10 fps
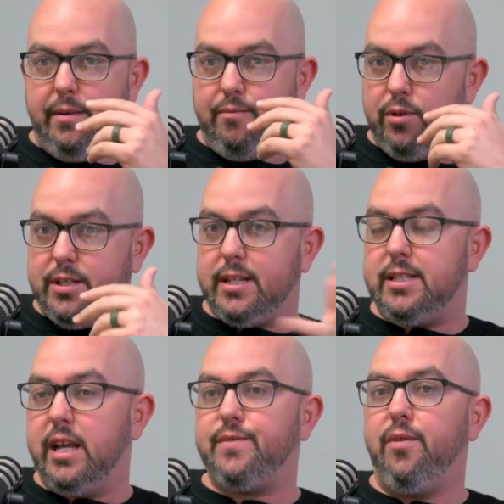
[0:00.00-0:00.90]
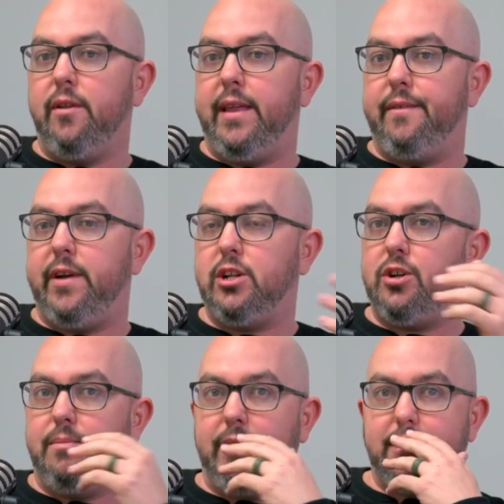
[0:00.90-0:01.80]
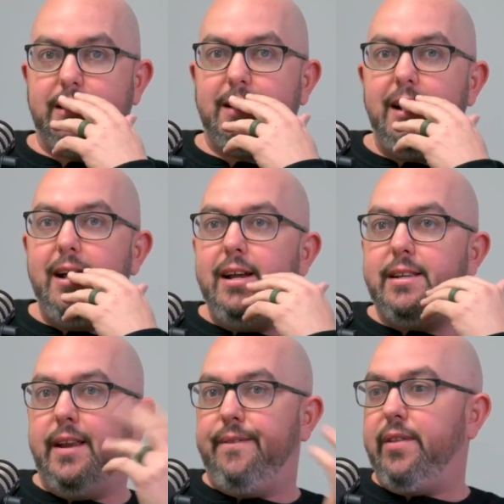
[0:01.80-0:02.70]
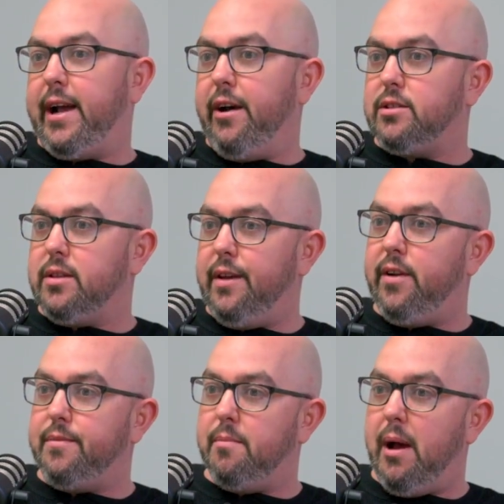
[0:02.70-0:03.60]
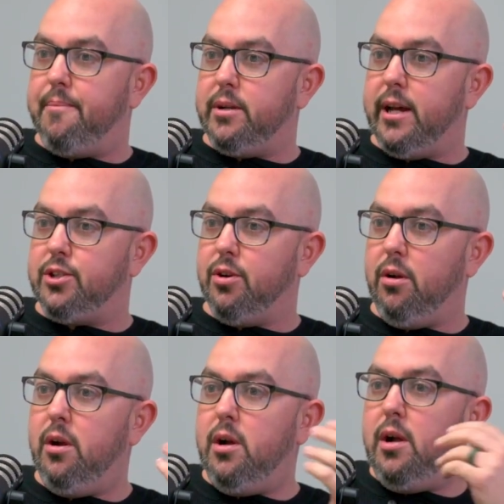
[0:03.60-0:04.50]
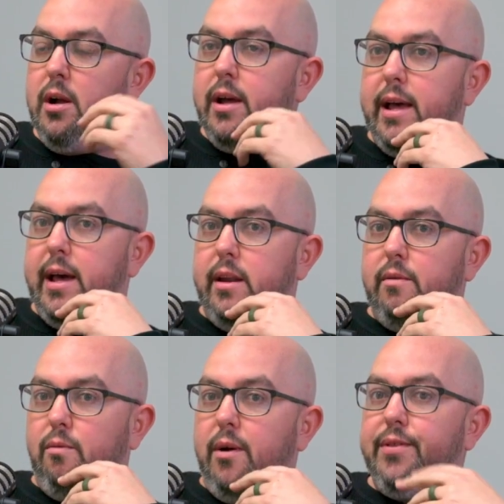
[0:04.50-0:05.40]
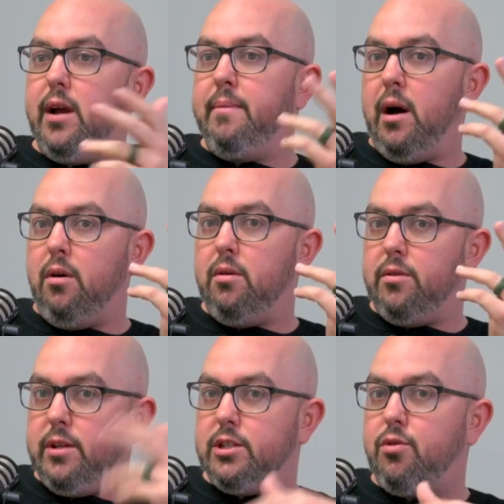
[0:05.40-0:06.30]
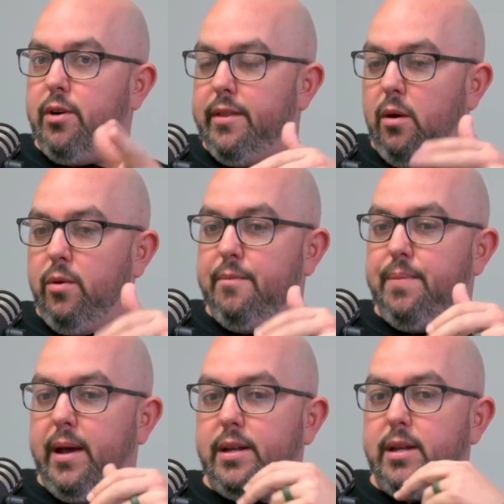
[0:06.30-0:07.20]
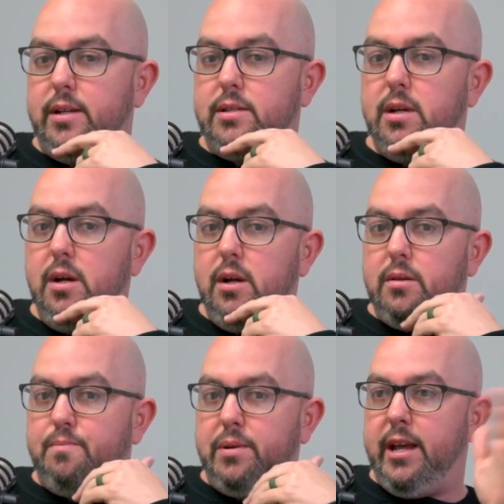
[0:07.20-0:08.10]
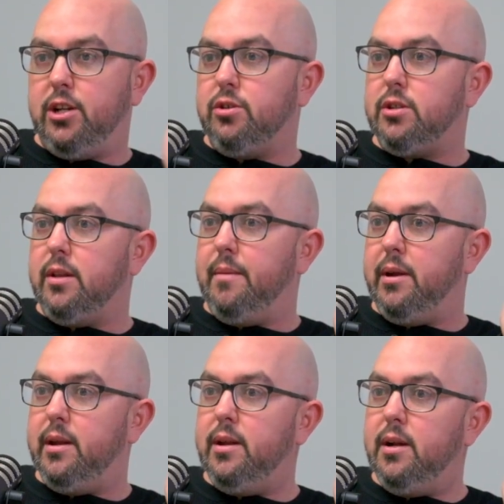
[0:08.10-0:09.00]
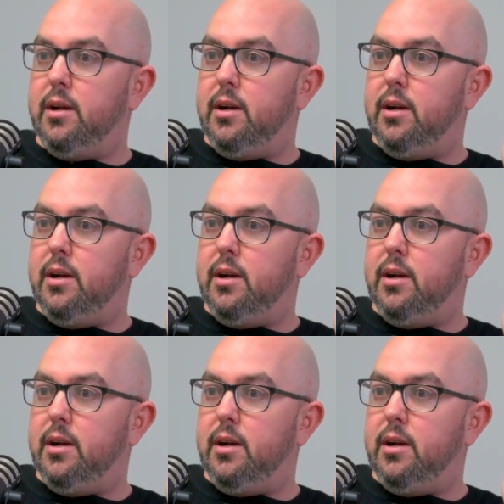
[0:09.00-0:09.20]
was successful in that venture, but it just didn't feel like I was living up to my potential. And one thing about this career that we picked is potential is unlimited.